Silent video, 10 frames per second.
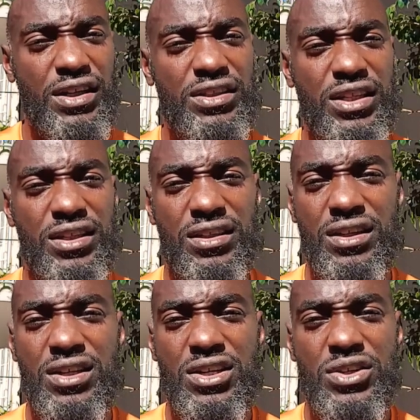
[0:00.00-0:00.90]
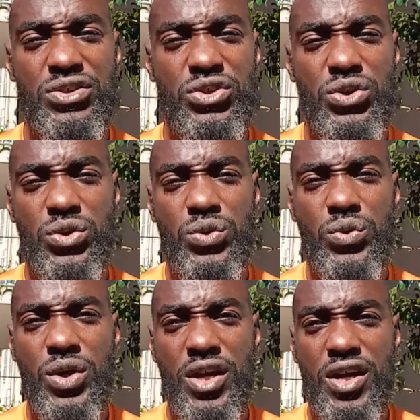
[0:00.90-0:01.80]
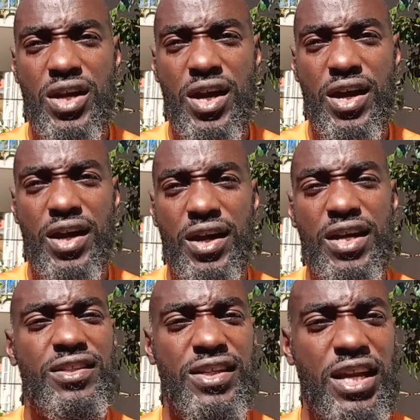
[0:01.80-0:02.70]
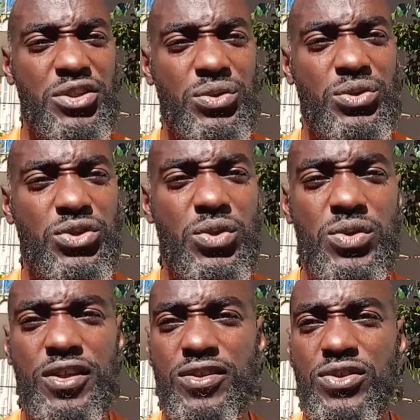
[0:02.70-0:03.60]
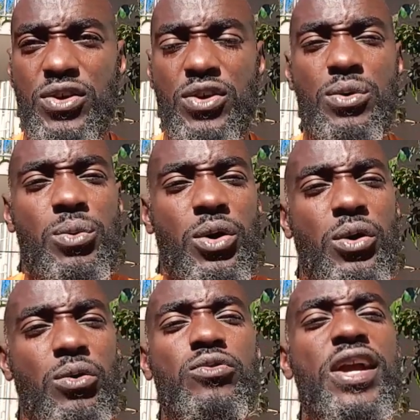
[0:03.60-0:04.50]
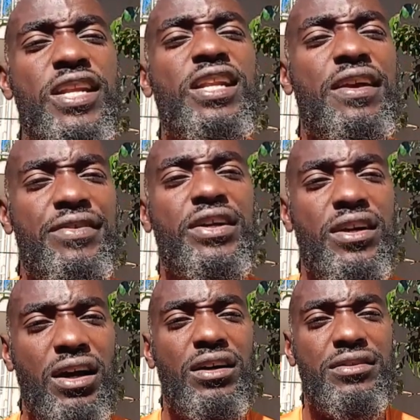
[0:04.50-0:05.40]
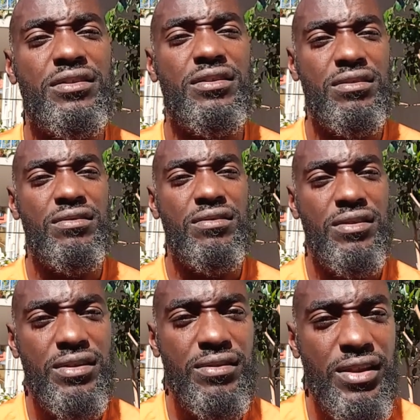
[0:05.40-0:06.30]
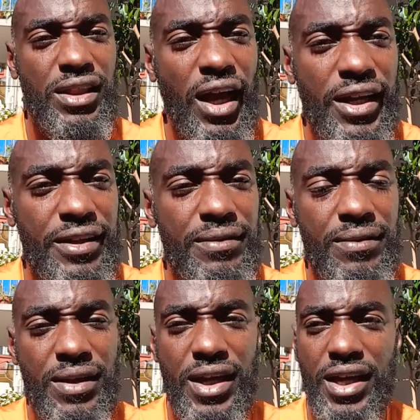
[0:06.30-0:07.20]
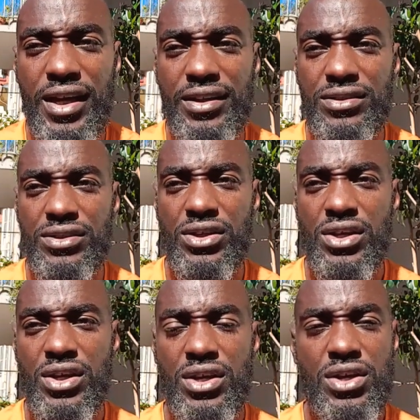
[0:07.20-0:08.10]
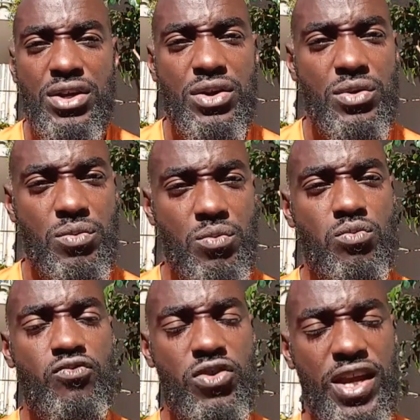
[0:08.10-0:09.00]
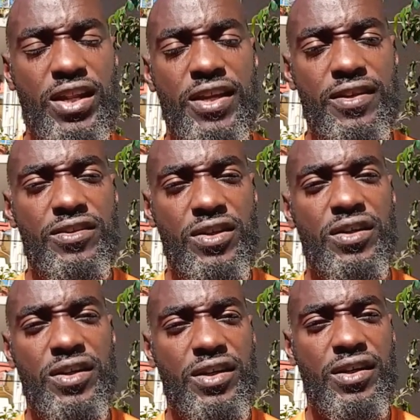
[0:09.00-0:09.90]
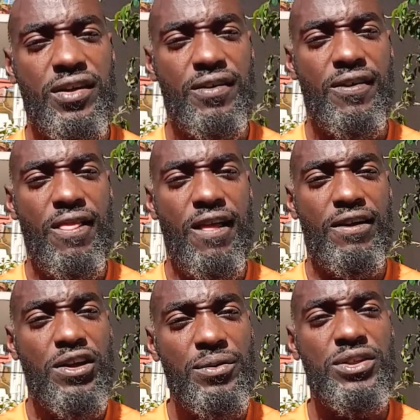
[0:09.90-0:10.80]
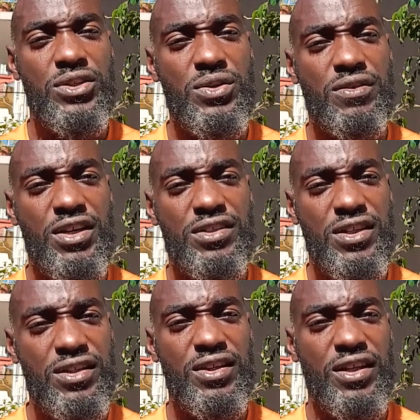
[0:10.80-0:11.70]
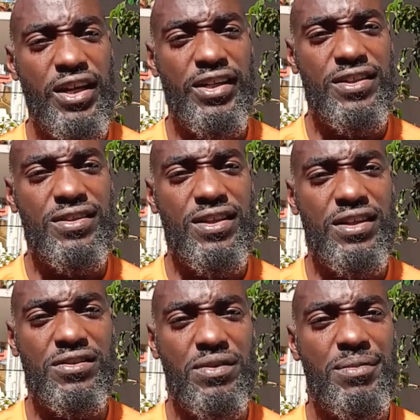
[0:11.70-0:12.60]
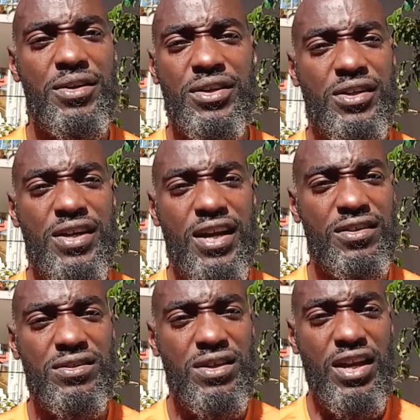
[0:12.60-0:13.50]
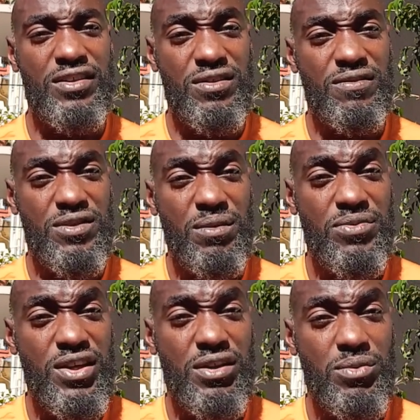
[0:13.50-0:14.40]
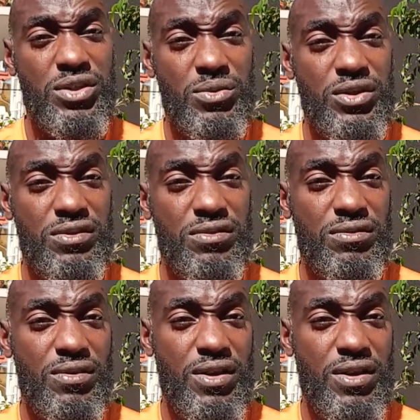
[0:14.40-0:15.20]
funding to international students who were already living on the line, and really took going to university in the United States of America as something which was